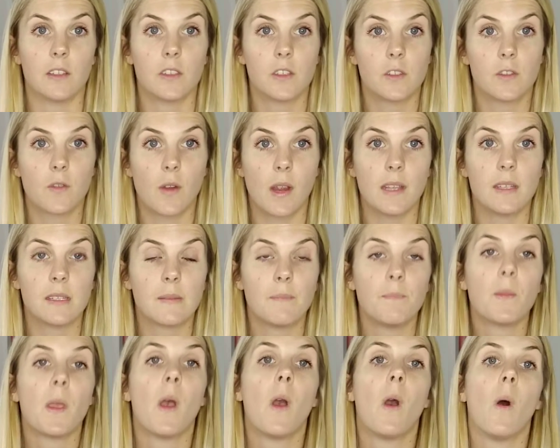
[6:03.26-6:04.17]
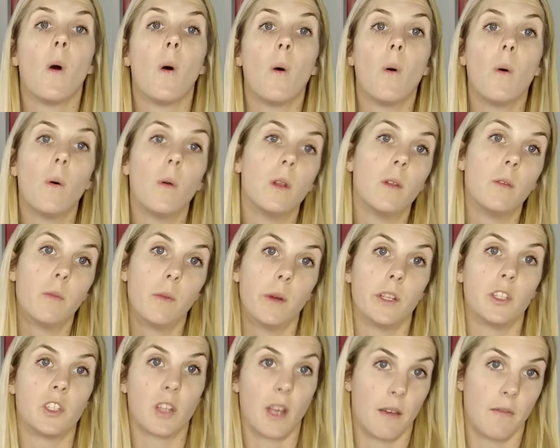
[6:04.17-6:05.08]
at stress, all of
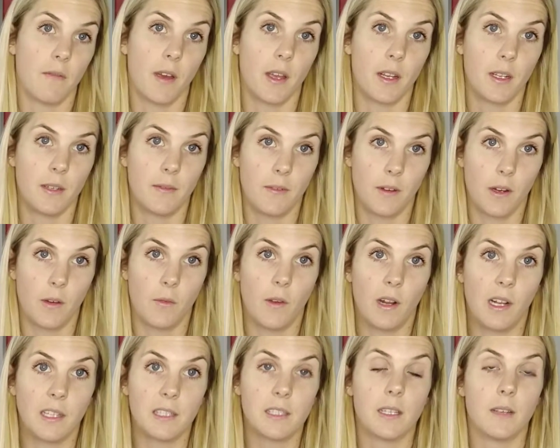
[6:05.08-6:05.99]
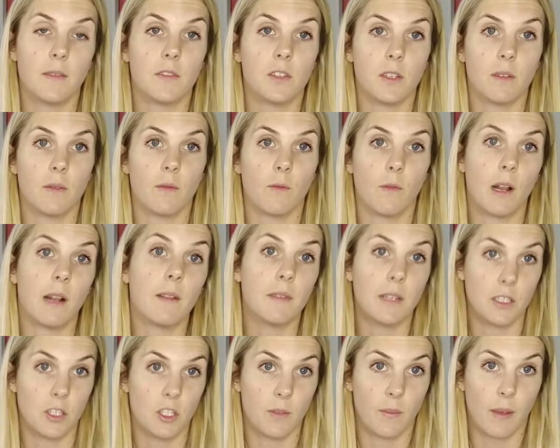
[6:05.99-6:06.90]
which I find are very
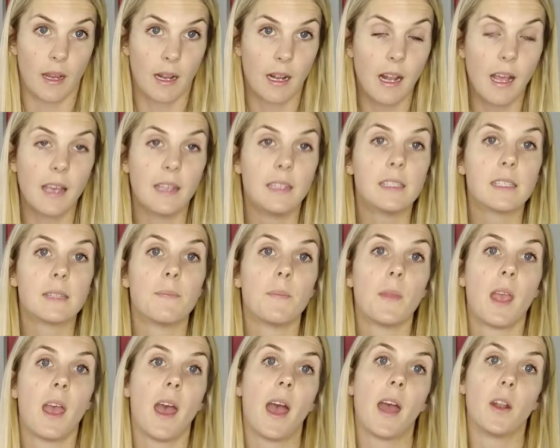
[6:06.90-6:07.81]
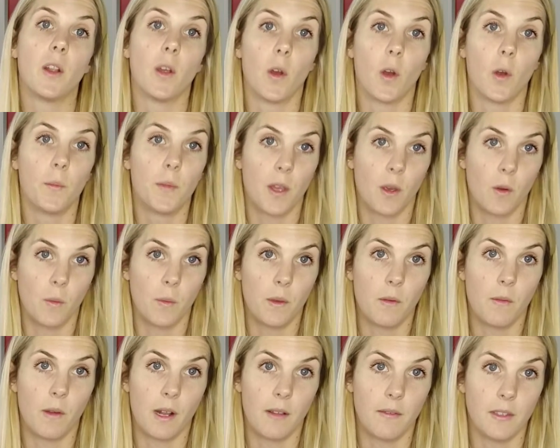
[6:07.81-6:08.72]
relevant to my clients, and I hope they will
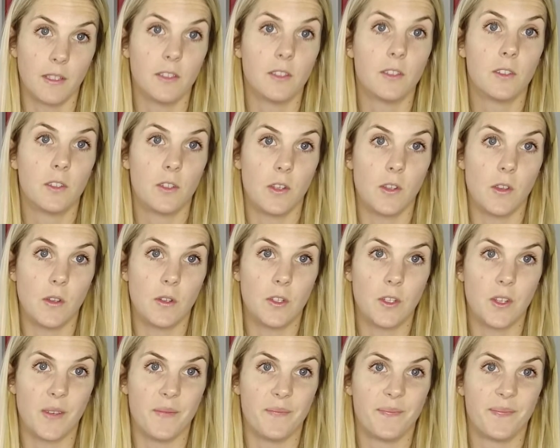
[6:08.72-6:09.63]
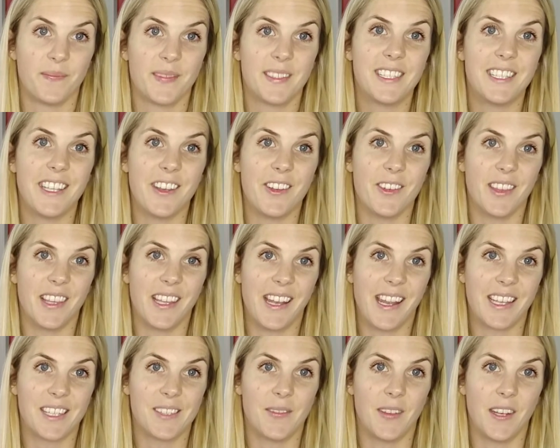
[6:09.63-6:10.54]
be relevant to you too. See you in the
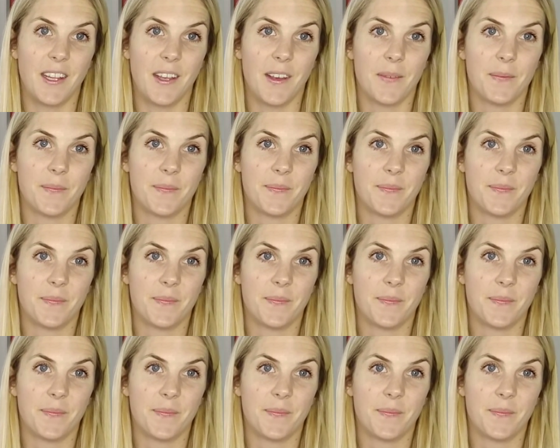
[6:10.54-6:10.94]
next video.